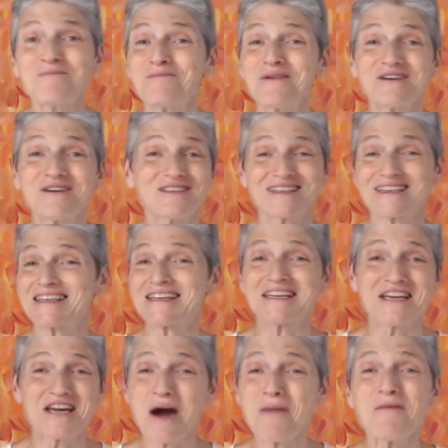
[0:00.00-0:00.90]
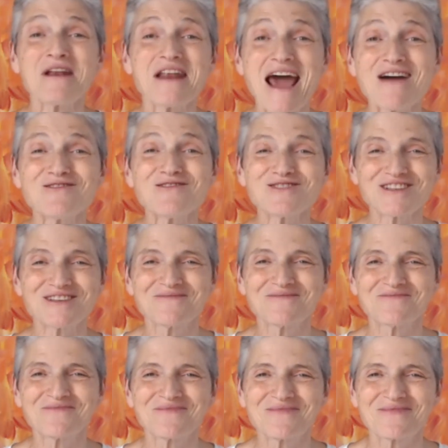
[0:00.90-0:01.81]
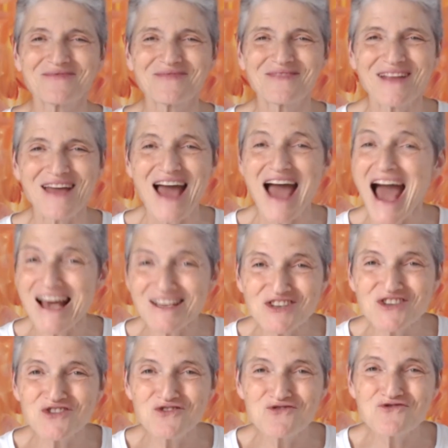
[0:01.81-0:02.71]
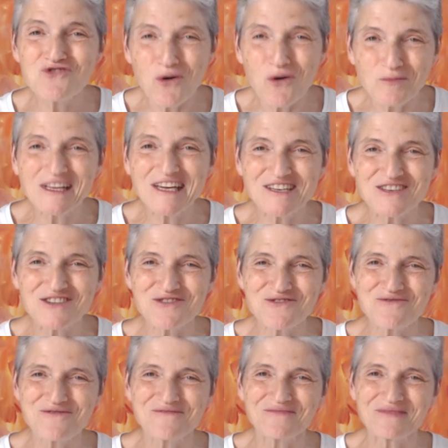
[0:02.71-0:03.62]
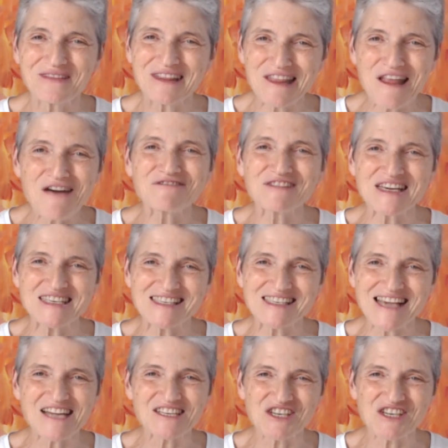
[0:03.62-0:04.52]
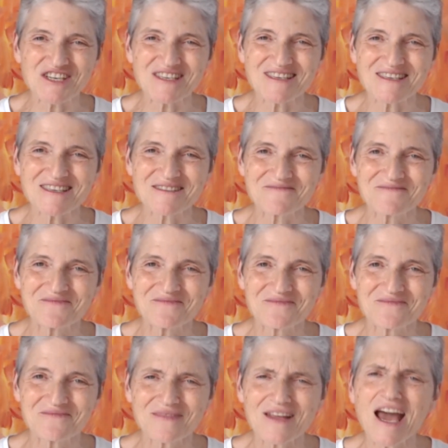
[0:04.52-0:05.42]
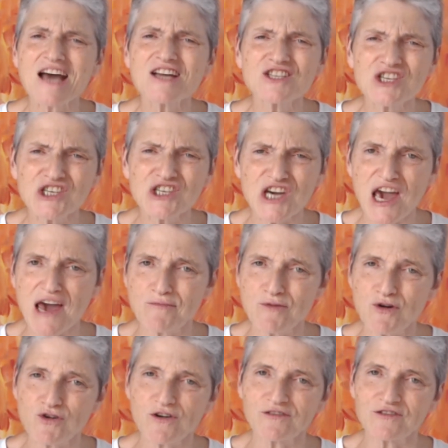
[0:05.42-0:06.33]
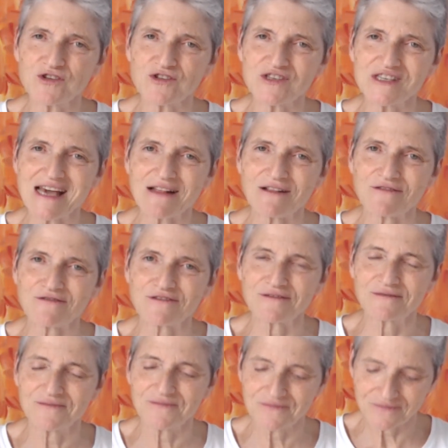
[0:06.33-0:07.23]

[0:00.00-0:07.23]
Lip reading: but come on out as you normally do, lovely Sagittarians, and share more of yourself.